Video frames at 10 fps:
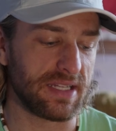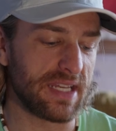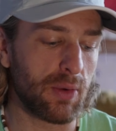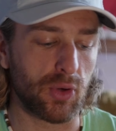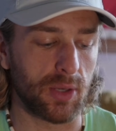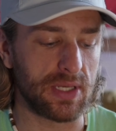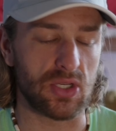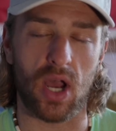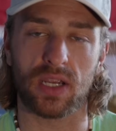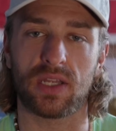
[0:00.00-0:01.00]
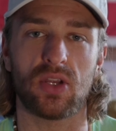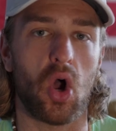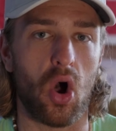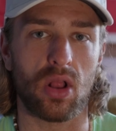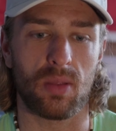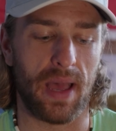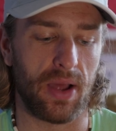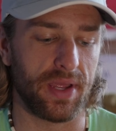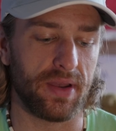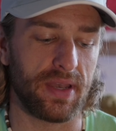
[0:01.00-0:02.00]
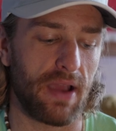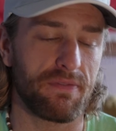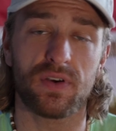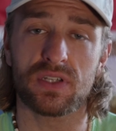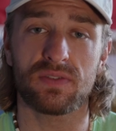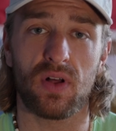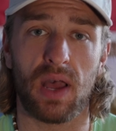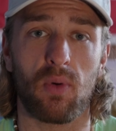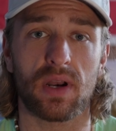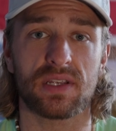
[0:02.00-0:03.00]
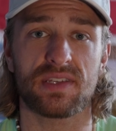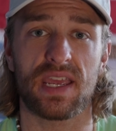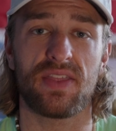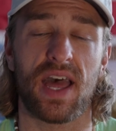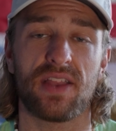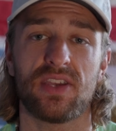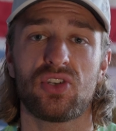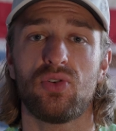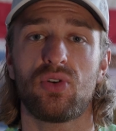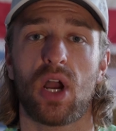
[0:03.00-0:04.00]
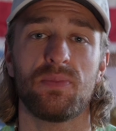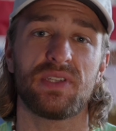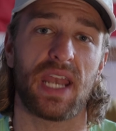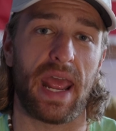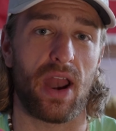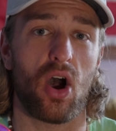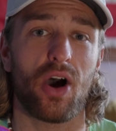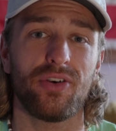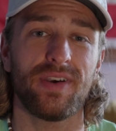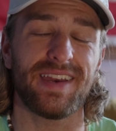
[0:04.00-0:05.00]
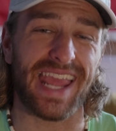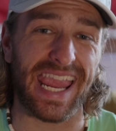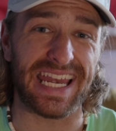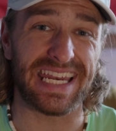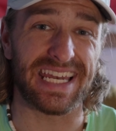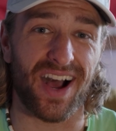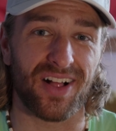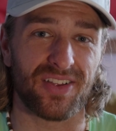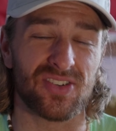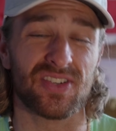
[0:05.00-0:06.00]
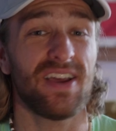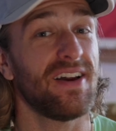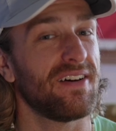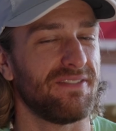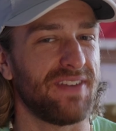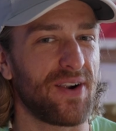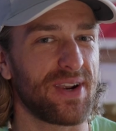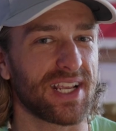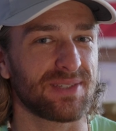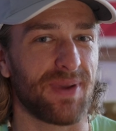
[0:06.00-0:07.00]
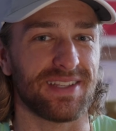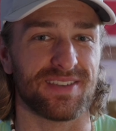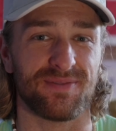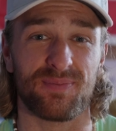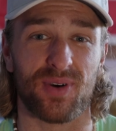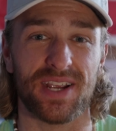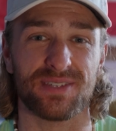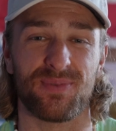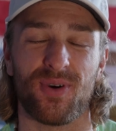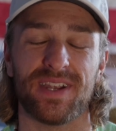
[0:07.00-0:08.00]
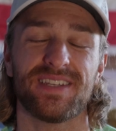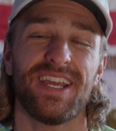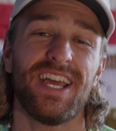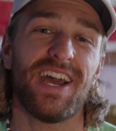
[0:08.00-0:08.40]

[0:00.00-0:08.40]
And today we're going to be talking all about it. Now, first of all, I want to say that this shoe comes in at $180, a very expensive price point.